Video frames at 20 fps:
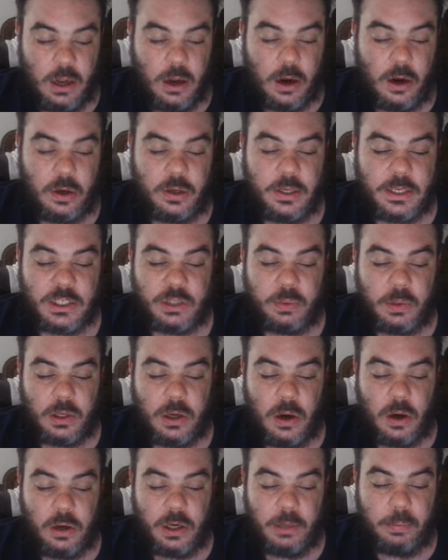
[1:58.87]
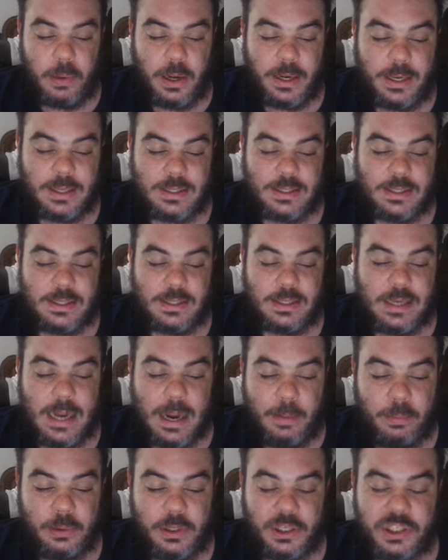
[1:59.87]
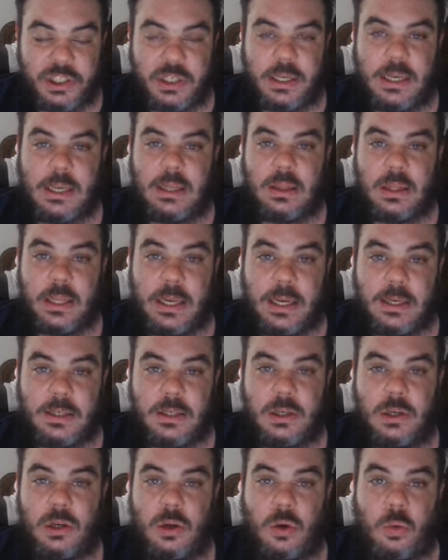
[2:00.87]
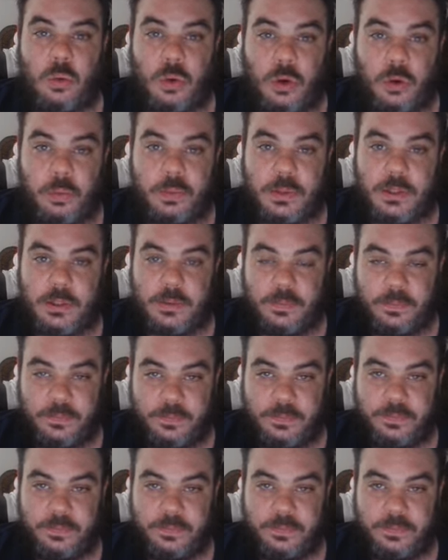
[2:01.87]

are disregarded by established elite groups.